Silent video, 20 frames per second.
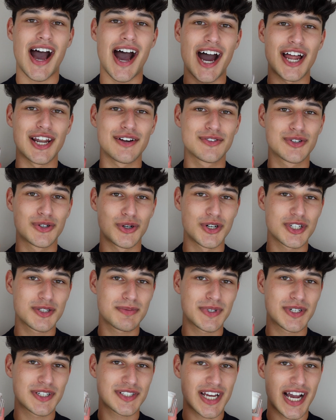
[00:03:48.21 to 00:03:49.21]
And of course,
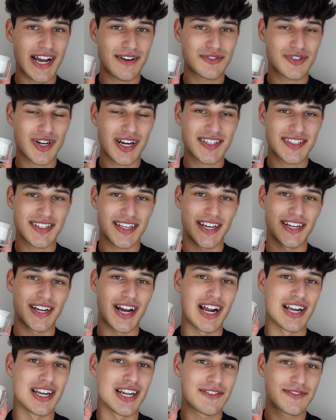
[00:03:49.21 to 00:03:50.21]
because I have dry skin,
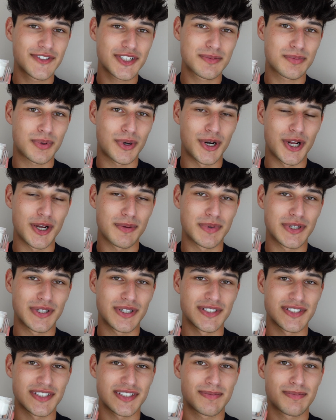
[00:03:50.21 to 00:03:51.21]
I love this product
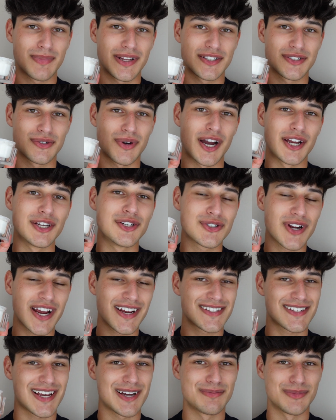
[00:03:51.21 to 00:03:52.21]
because it's meant to
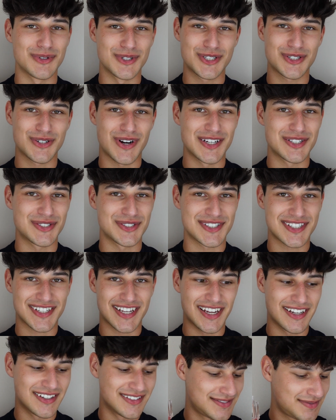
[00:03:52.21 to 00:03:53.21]
hydrate and moisturize your
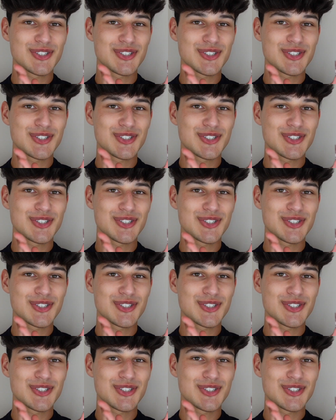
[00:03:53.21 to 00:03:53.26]
skin.